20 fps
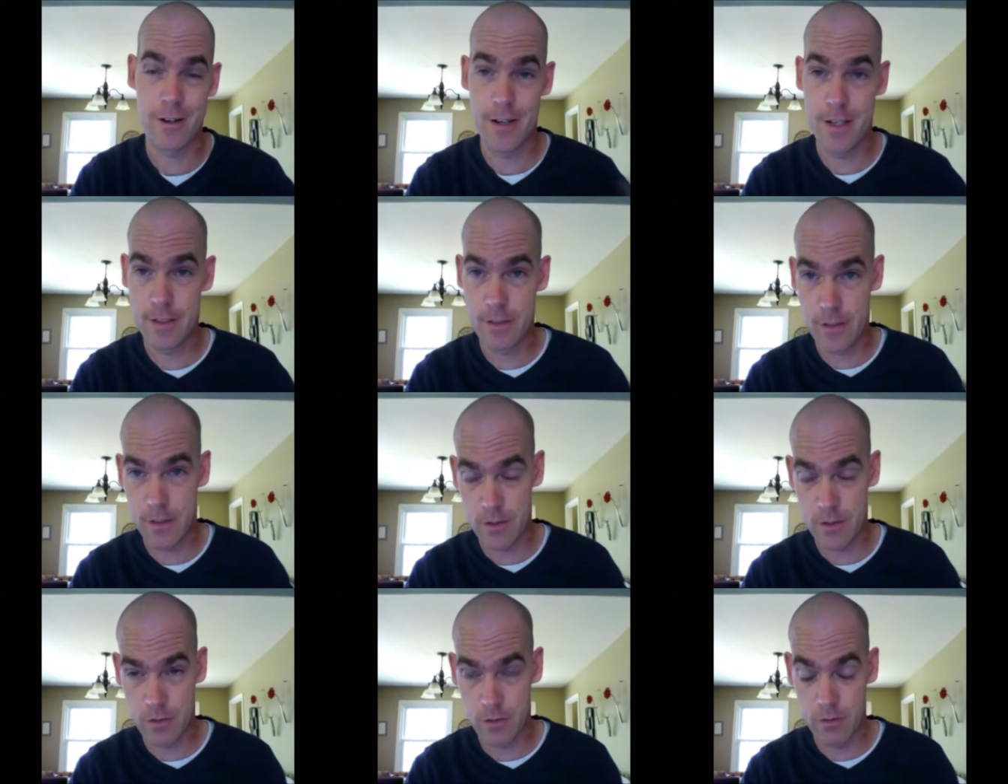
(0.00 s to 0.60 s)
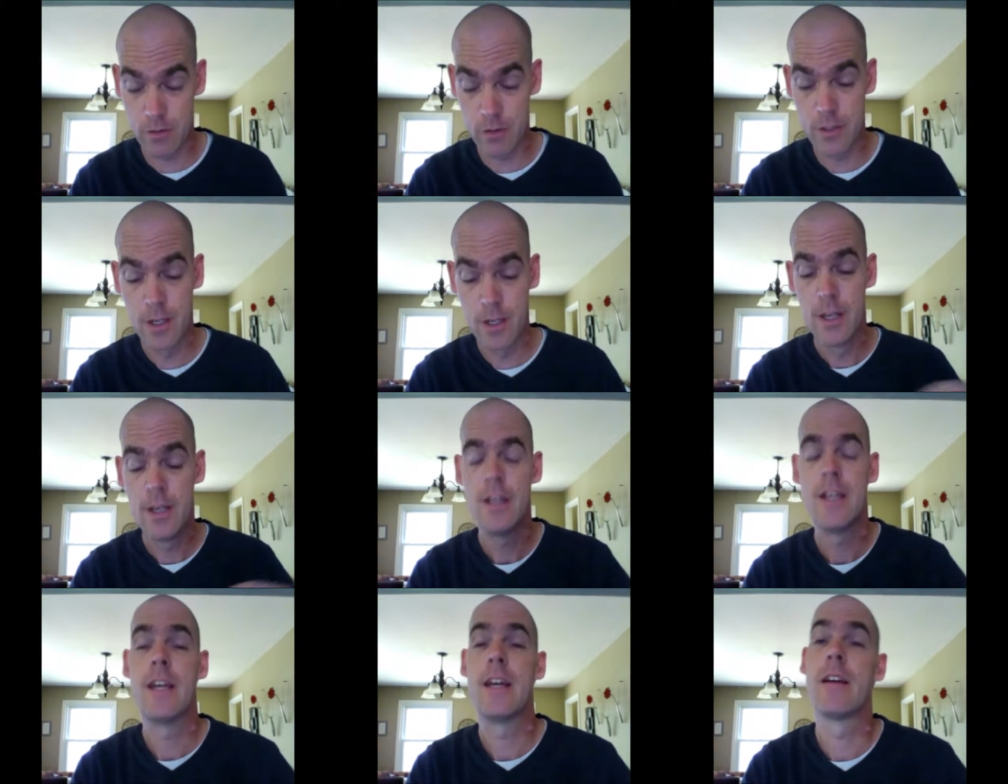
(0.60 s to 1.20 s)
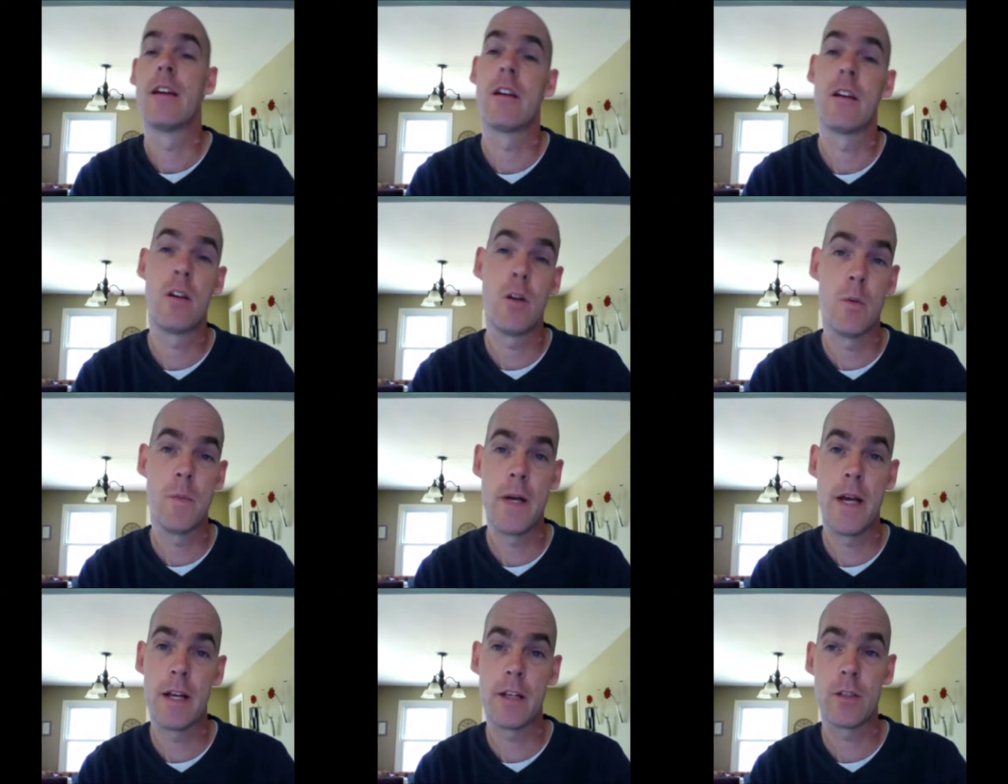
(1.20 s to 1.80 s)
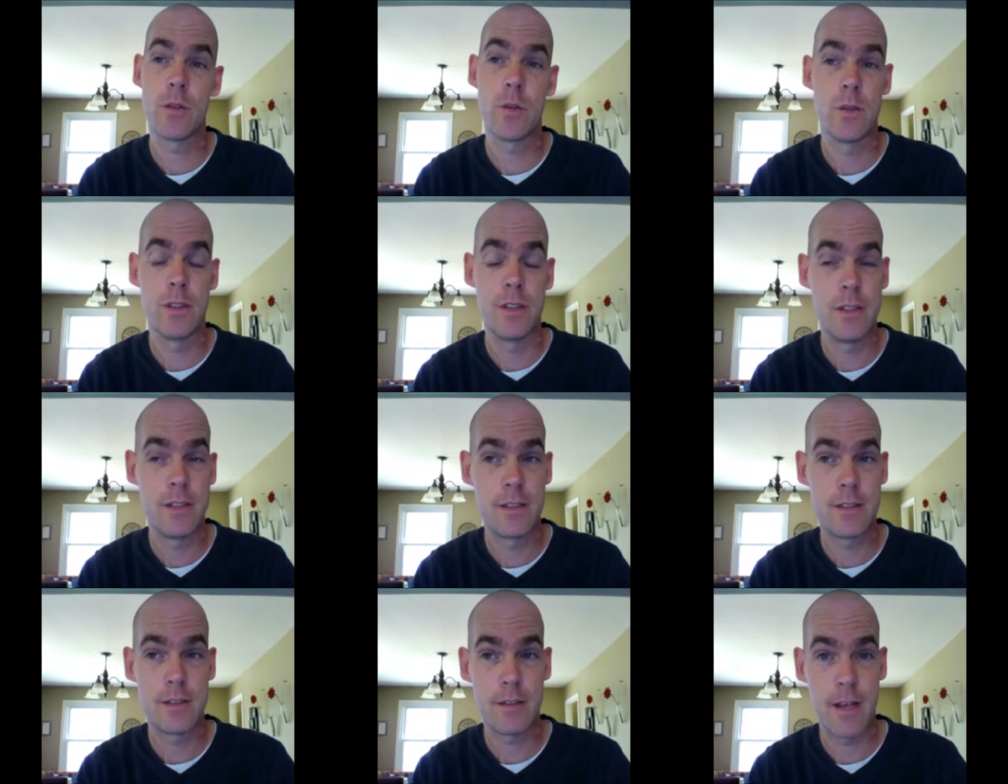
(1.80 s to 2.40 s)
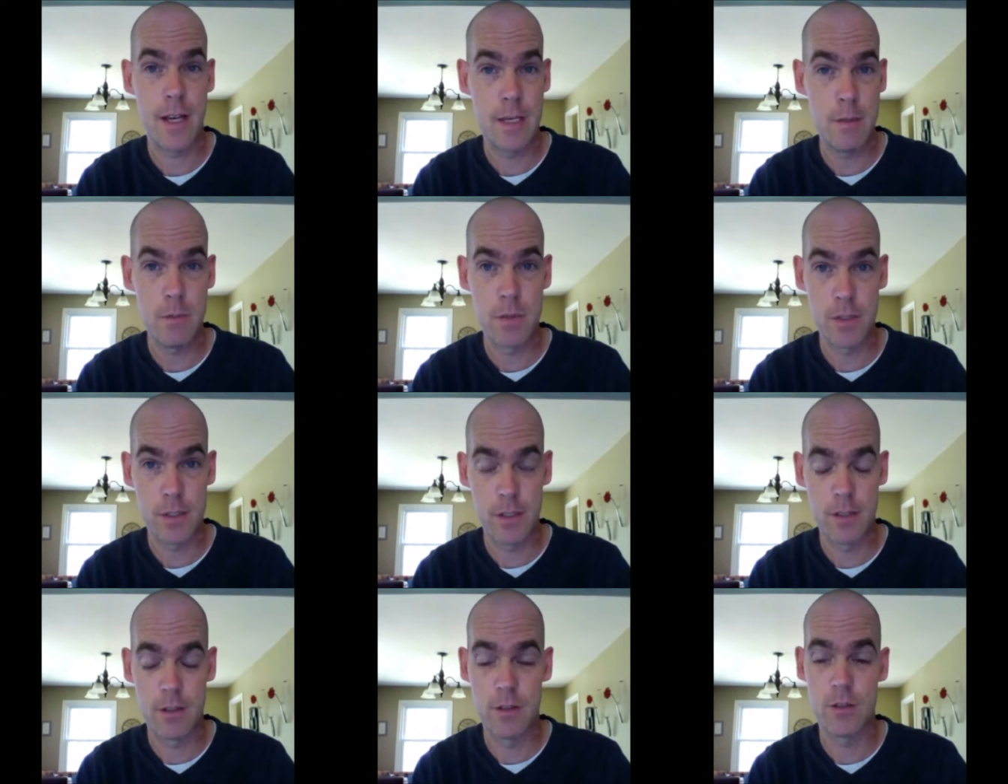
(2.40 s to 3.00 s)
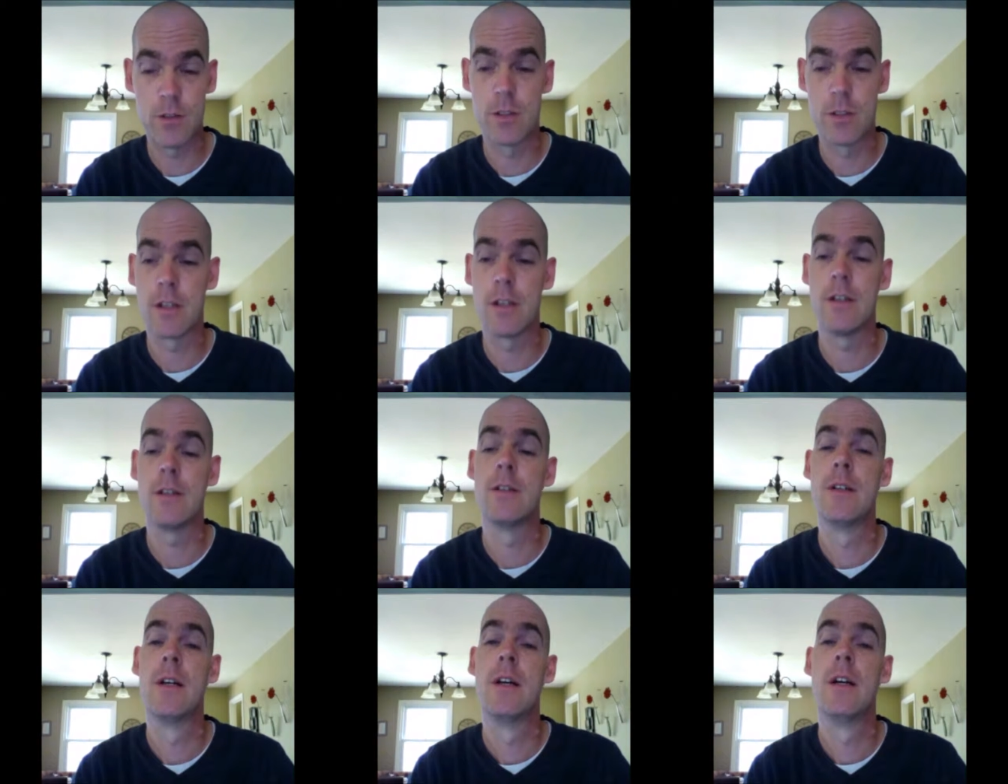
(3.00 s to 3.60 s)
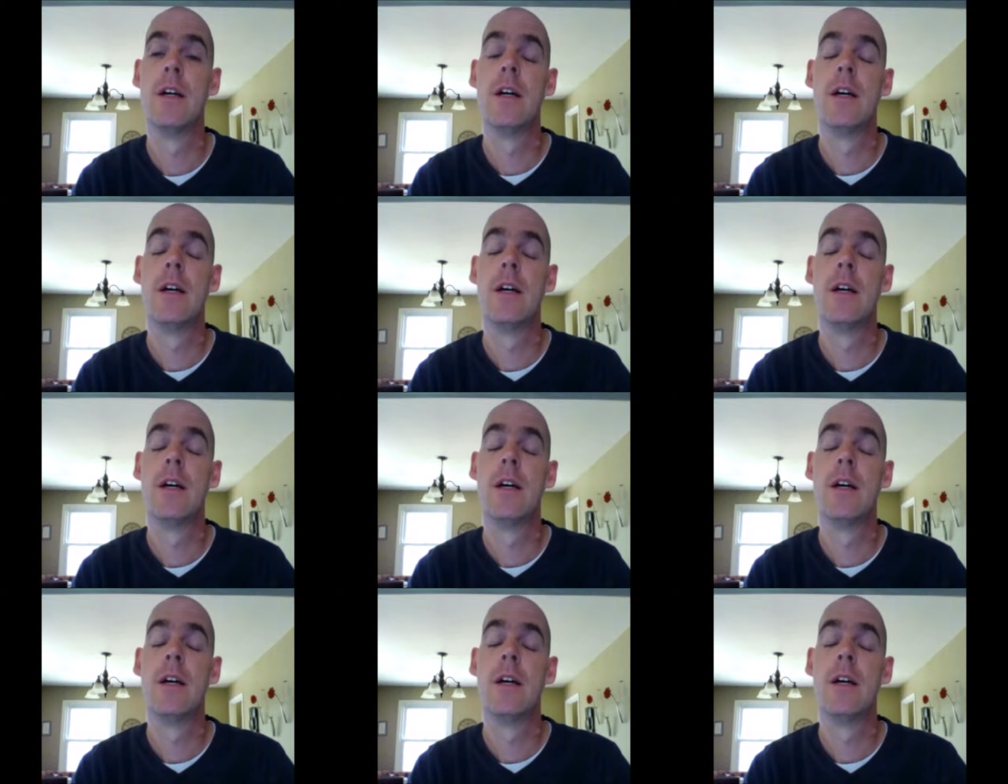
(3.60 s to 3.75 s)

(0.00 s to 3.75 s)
Our ancestors go back to at least 8 million years ago.